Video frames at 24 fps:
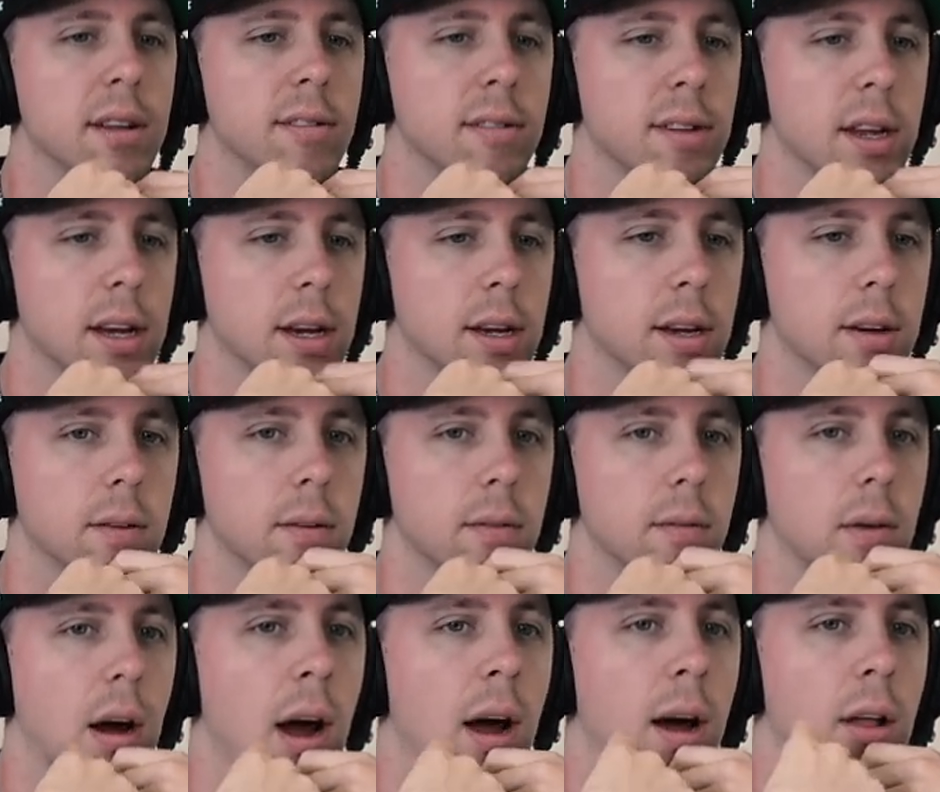it's like
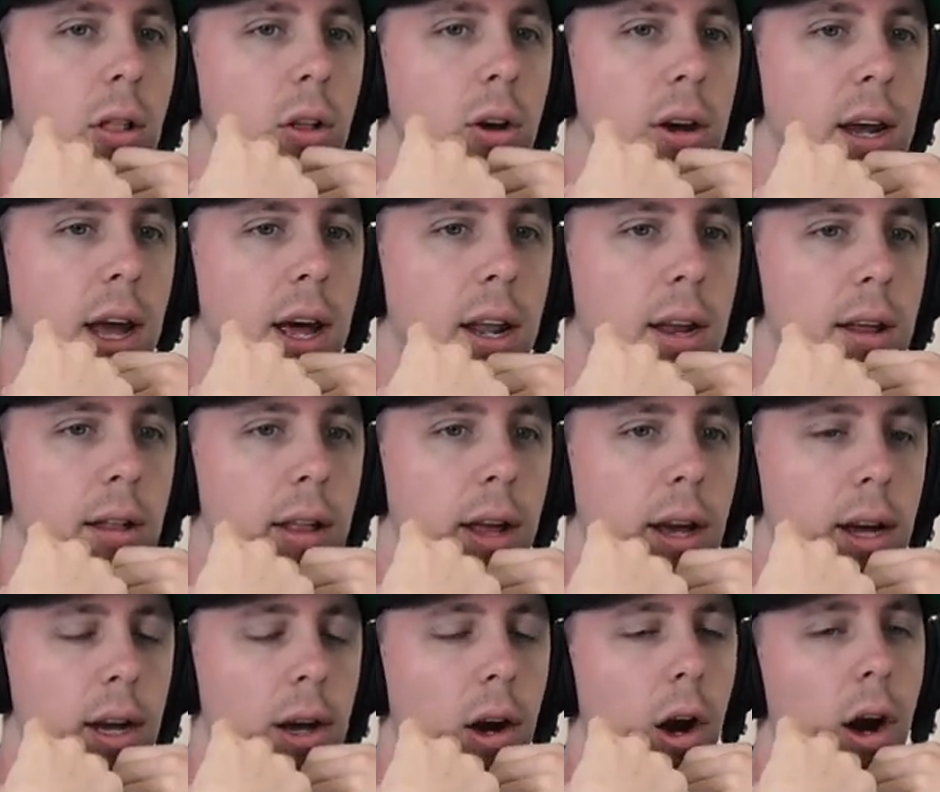i look at it
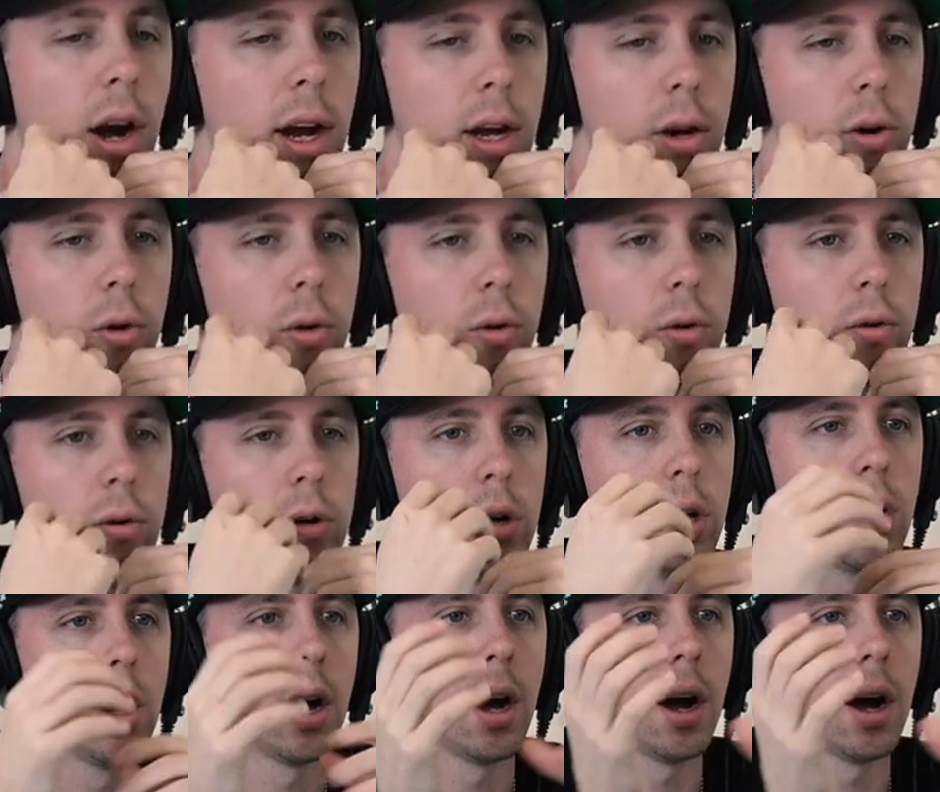like all right cool